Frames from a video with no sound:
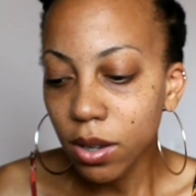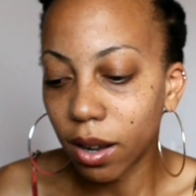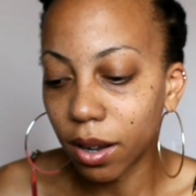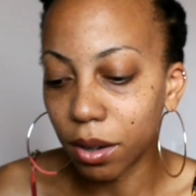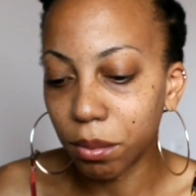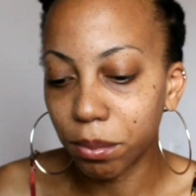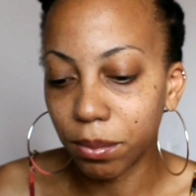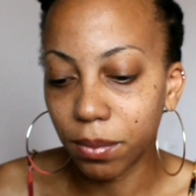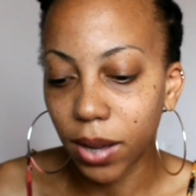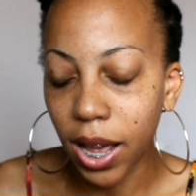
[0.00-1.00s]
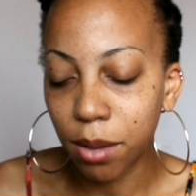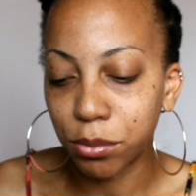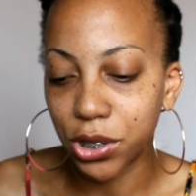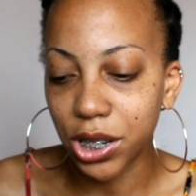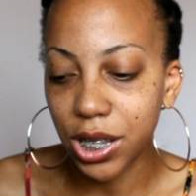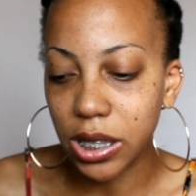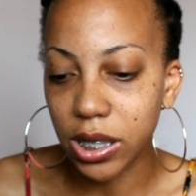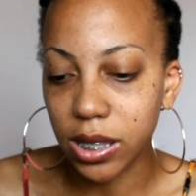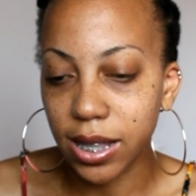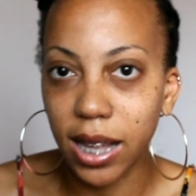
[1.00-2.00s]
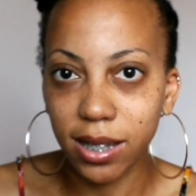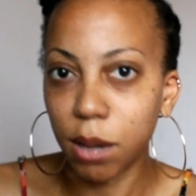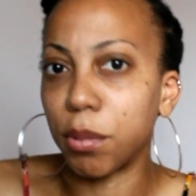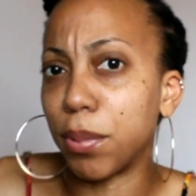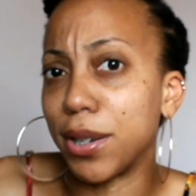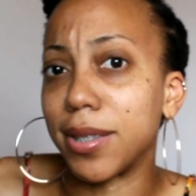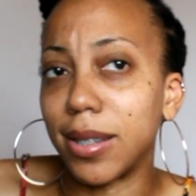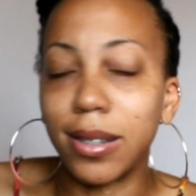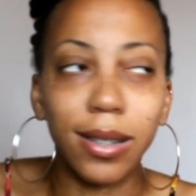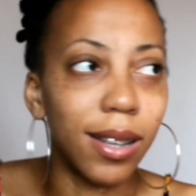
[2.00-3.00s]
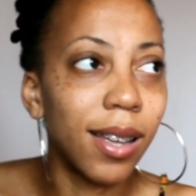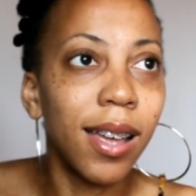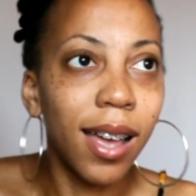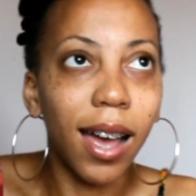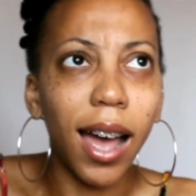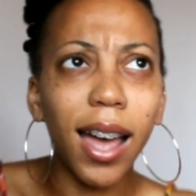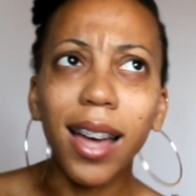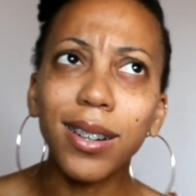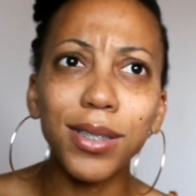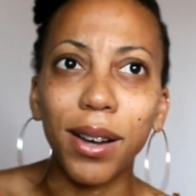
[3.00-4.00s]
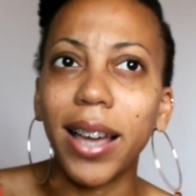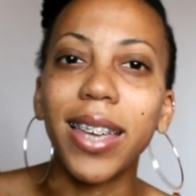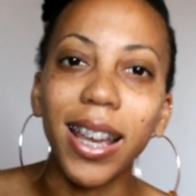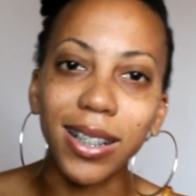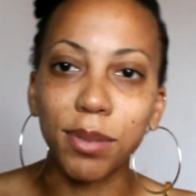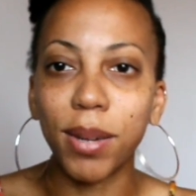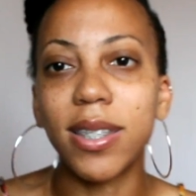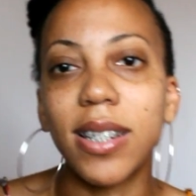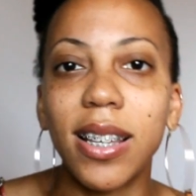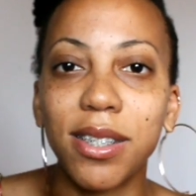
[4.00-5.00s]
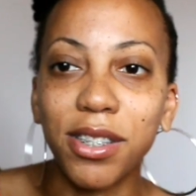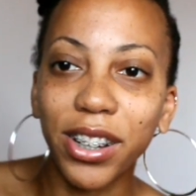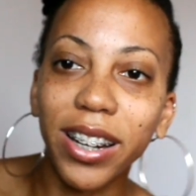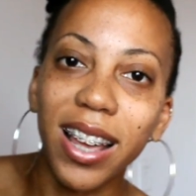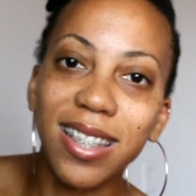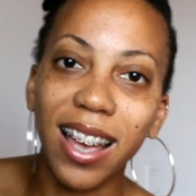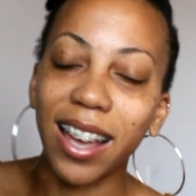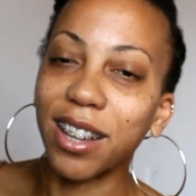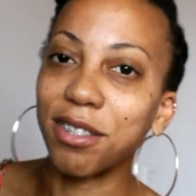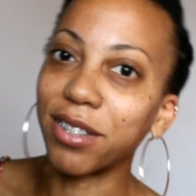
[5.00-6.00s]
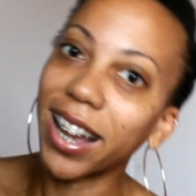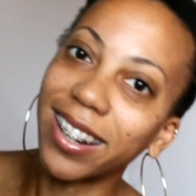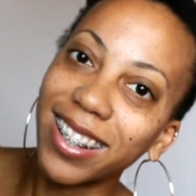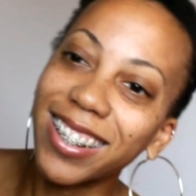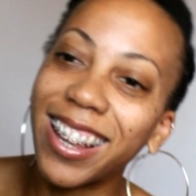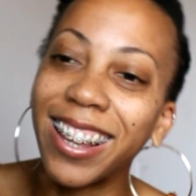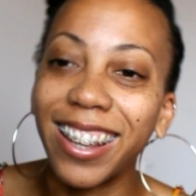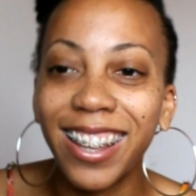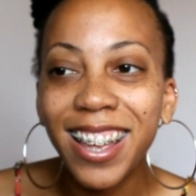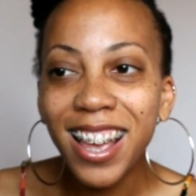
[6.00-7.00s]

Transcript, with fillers: um, I'm just that type of person I, I don't know I can't express it as good as I can write it